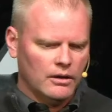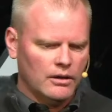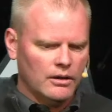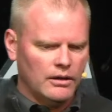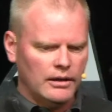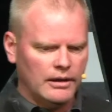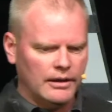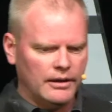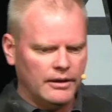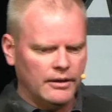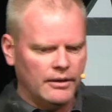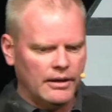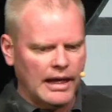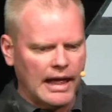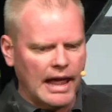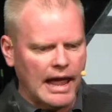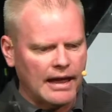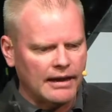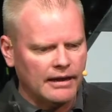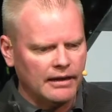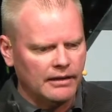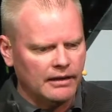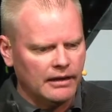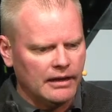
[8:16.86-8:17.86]
uh,
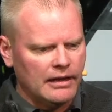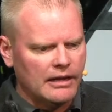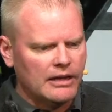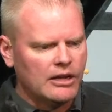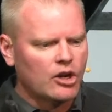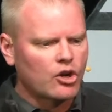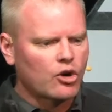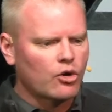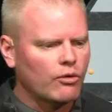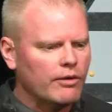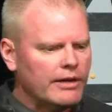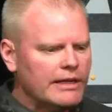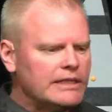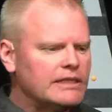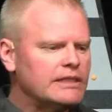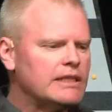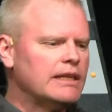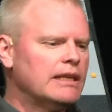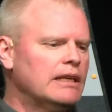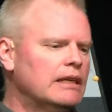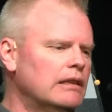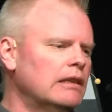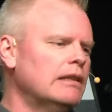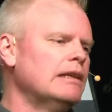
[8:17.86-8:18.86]
at an
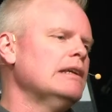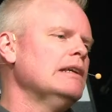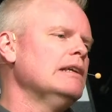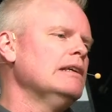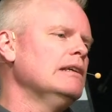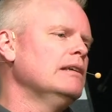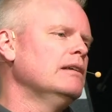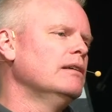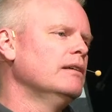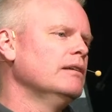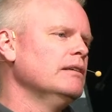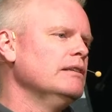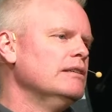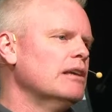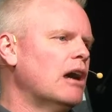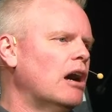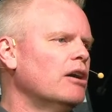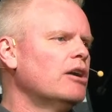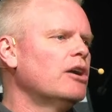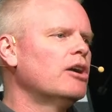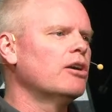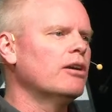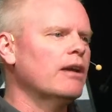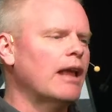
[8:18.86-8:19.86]
increasingly
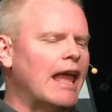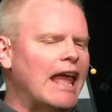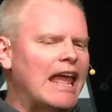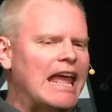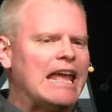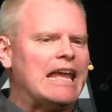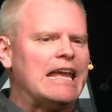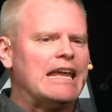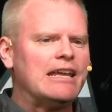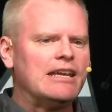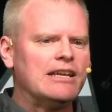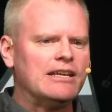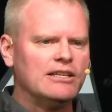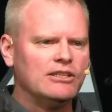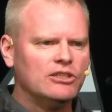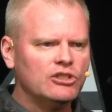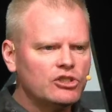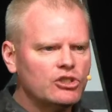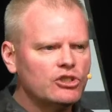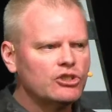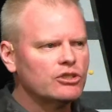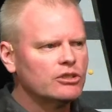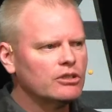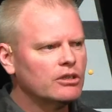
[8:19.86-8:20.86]
younger
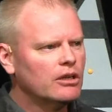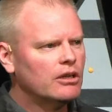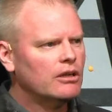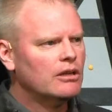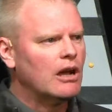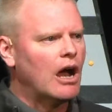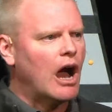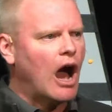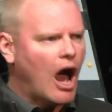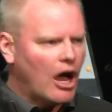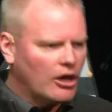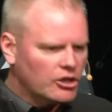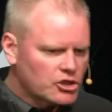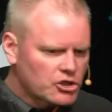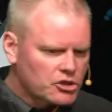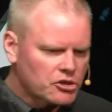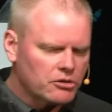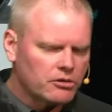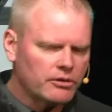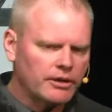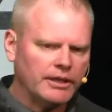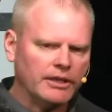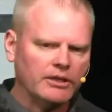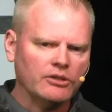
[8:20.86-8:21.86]
age
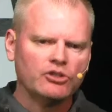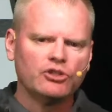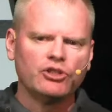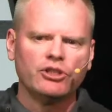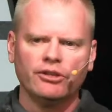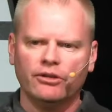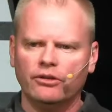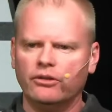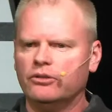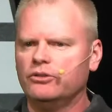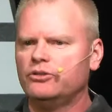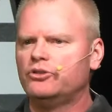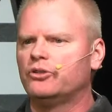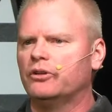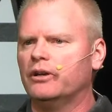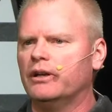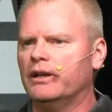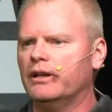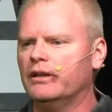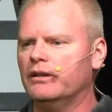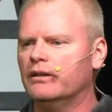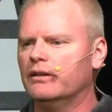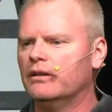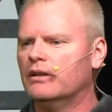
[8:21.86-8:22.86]
ushering
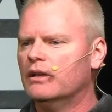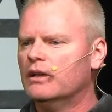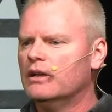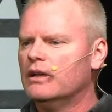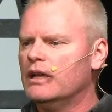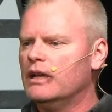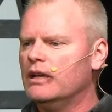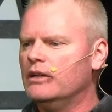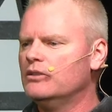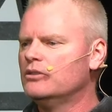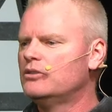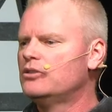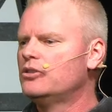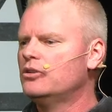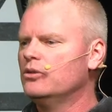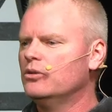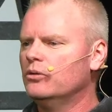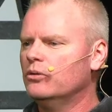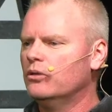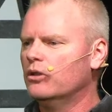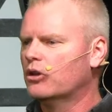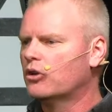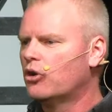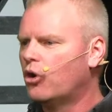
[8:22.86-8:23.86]
children
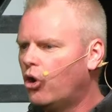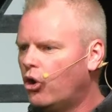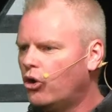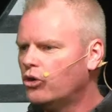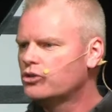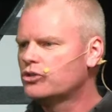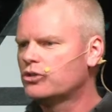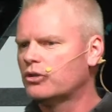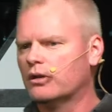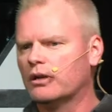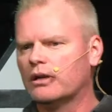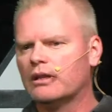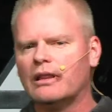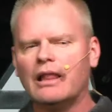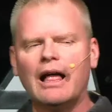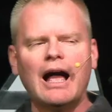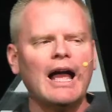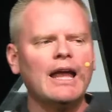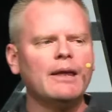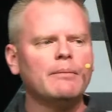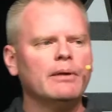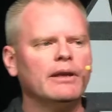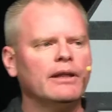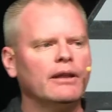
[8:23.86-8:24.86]
into the culture and
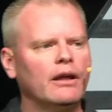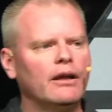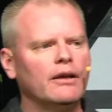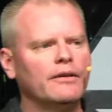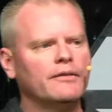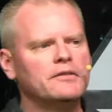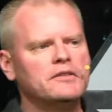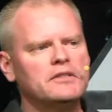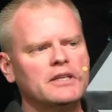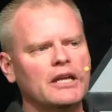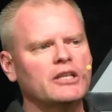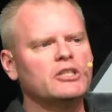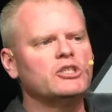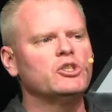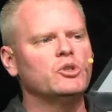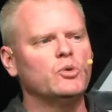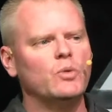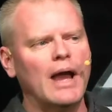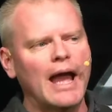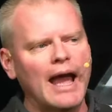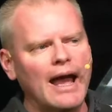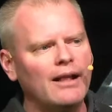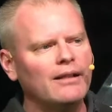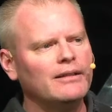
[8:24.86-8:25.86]
climate of
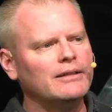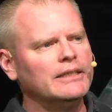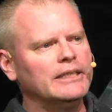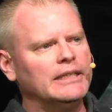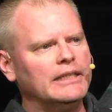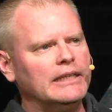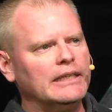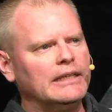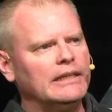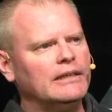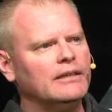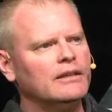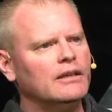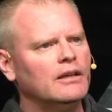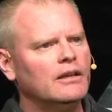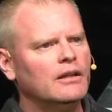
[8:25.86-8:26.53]
sexuality